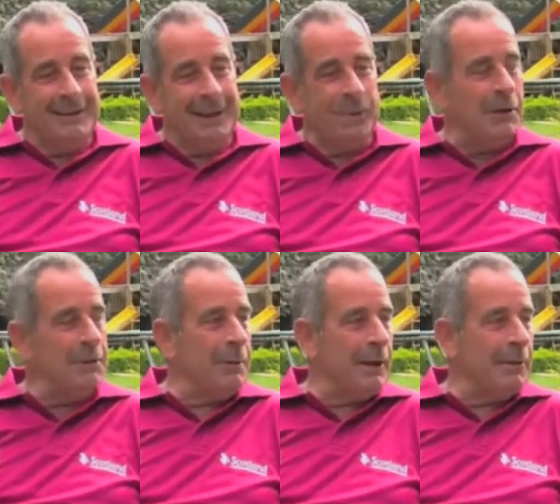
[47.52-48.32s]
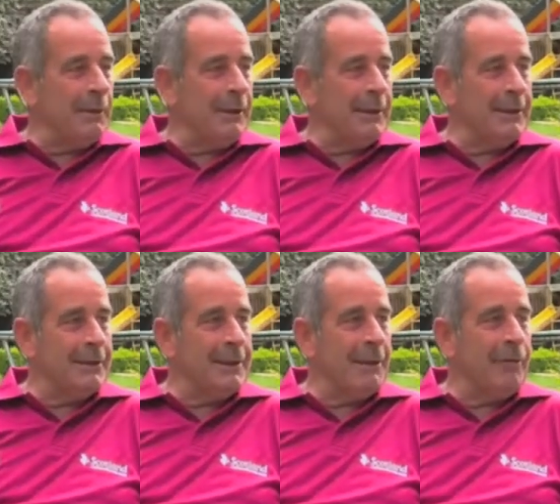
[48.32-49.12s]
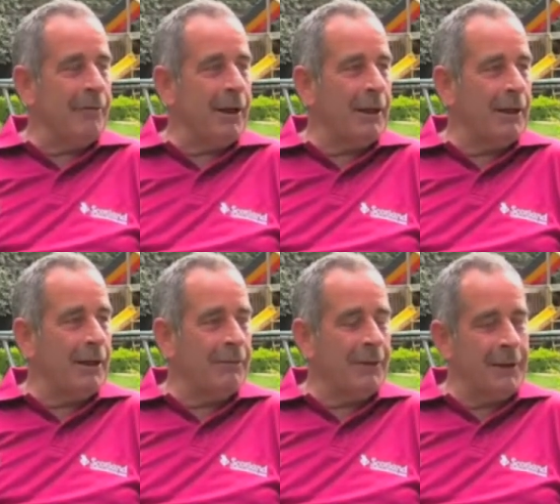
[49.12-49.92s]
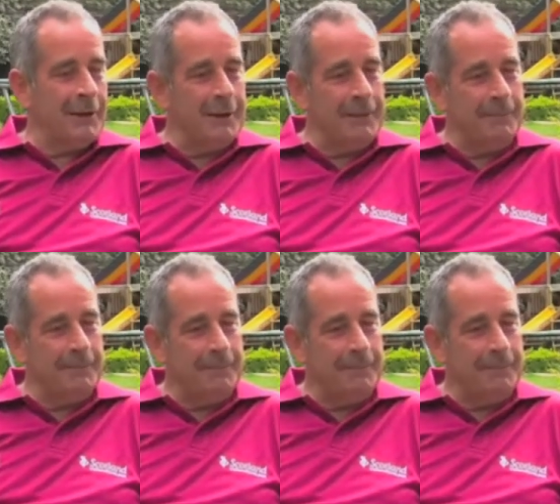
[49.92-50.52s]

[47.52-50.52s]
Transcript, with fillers: I once beat him in the semi-final of the uh,